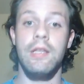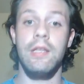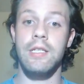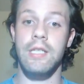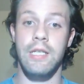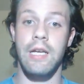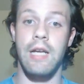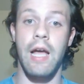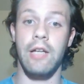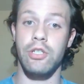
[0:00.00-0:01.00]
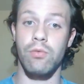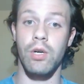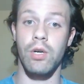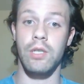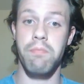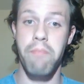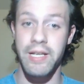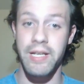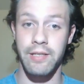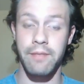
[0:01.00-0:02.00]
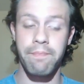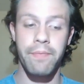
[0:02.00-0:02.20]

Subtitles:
this antenna actually worked better.